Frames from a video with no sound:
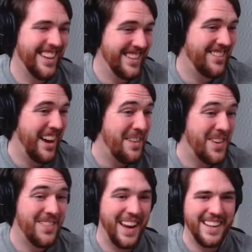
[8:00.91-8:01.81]

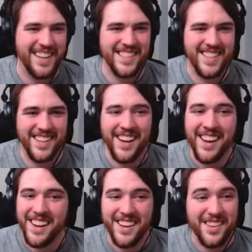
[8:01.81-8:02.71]
grabbing my attention.
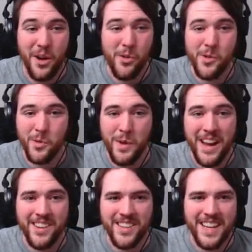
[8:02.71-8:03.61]
No
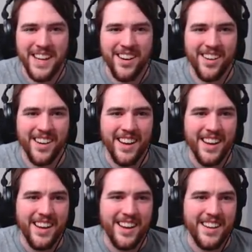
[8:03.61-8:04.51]
Grail here.
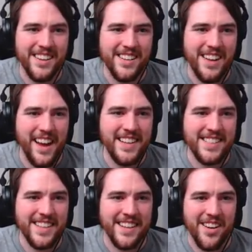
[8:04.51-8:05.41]

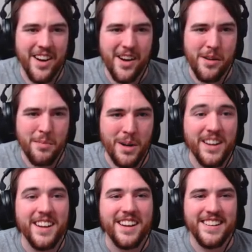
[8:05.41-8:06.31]
Knights in
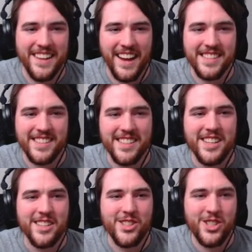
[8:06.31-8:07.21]
armor. Knights
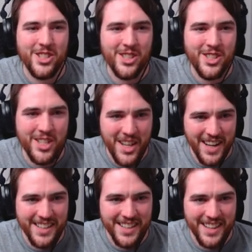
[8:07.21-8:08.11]

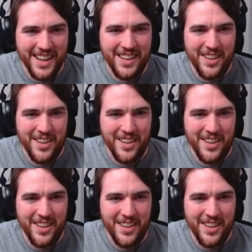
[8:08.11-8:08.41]
shit in